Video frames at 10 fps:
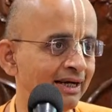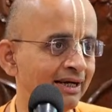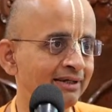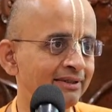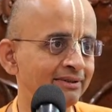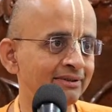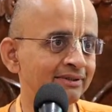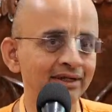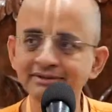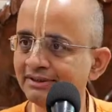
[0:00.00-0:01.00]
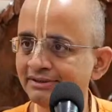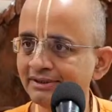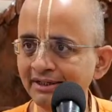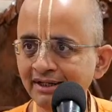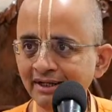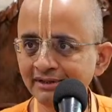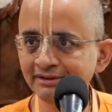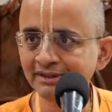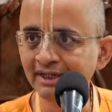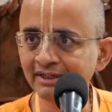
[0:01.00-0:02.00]
Qazi, chant Hare
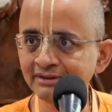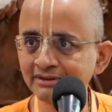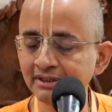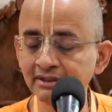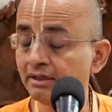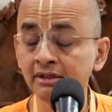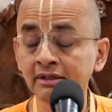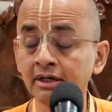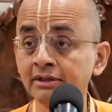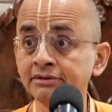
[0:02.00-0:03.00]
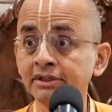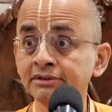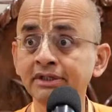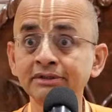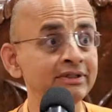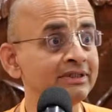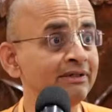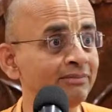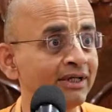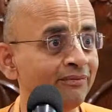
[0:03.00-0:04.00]
Krishna, he said. Qazi was actually
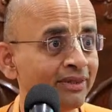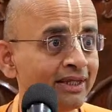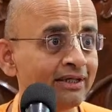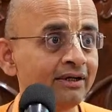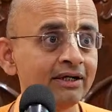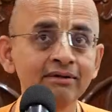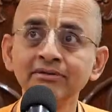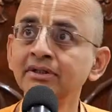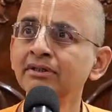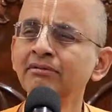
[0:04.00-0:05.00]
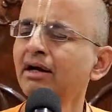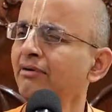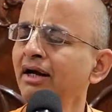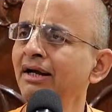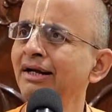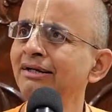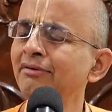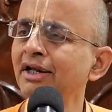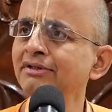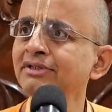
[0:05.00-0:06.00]
sleeping. He got her. What?
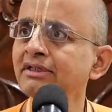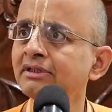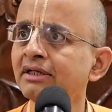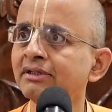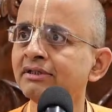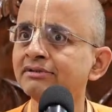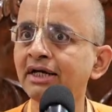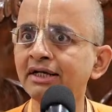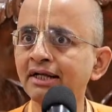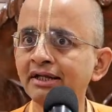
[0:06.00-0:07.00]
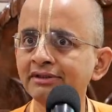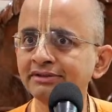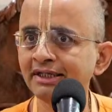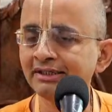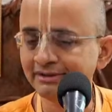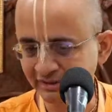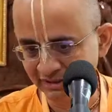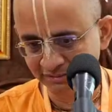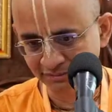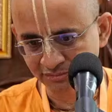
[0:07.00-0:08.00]
What are you saying? Chant Hare Krishna, he
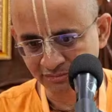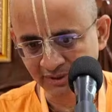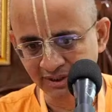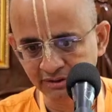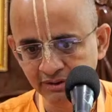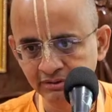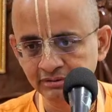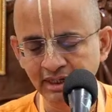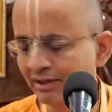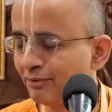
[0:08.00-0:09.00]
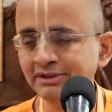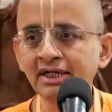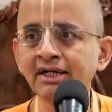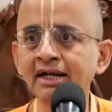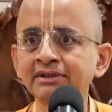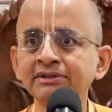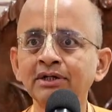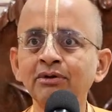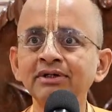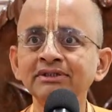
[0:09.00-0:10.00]
said. I won't chant Hare
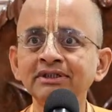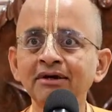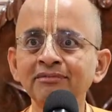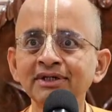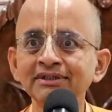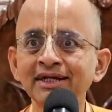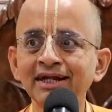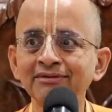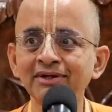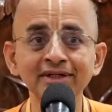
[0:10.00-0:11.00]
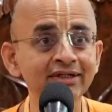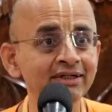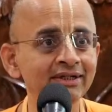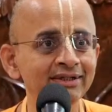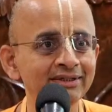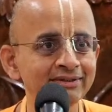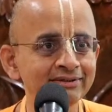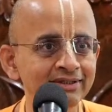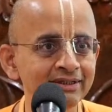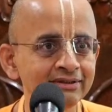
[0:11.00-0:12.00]
Krishna, don't disturb me, he said. And what did
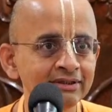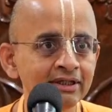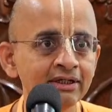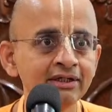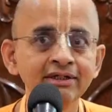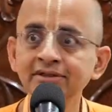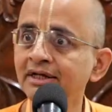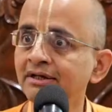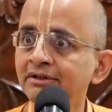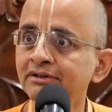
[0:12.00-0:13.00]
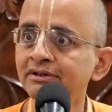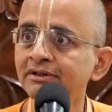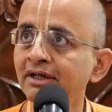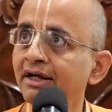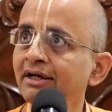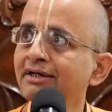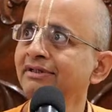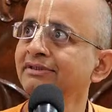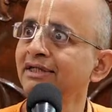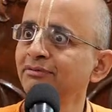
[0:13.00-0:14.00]
he say? He said, hey
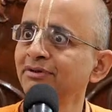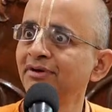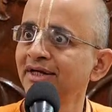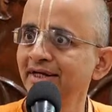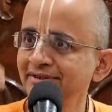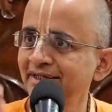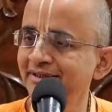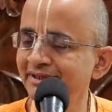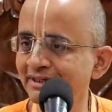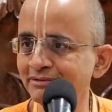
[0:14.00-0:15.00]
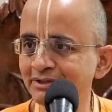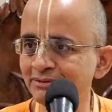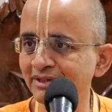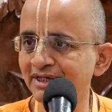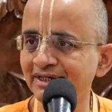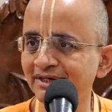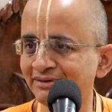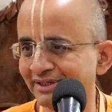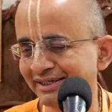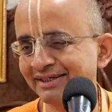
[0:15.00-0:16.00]
Qazi, now you already chanted, now it's too late
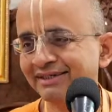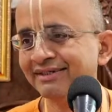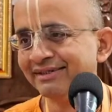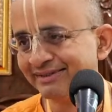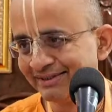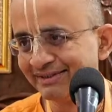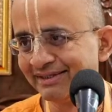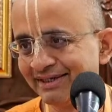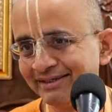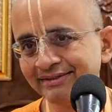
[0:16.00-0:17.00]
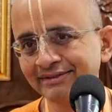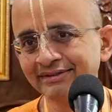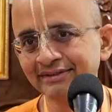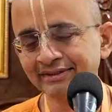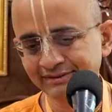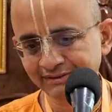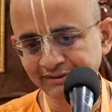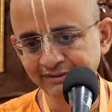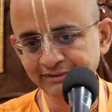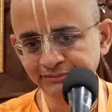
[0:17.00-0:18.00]
now. Isn't it?
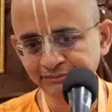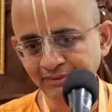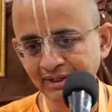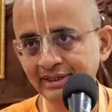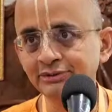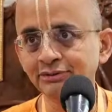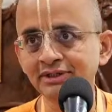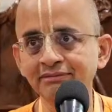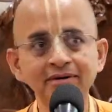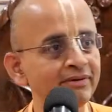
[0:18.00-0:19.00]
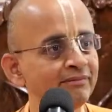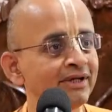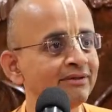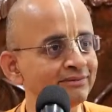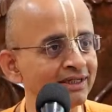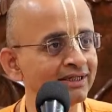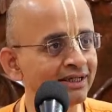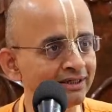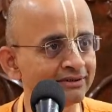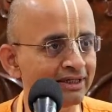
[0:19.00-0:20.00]
So he shook him up and made him chant
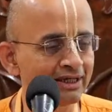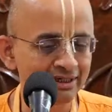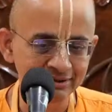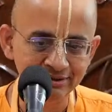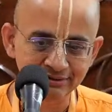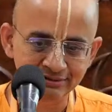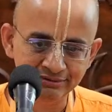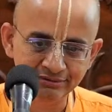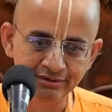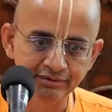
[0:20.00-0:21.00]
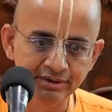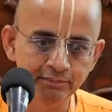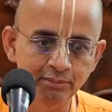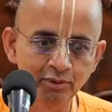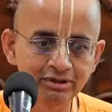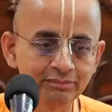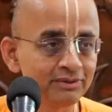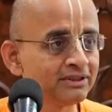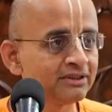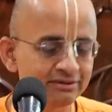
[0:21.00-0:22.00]
Hare Krishna like this. So very bold
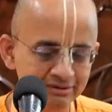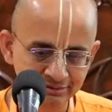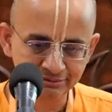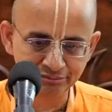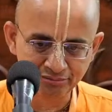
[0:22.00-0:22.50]
preachers.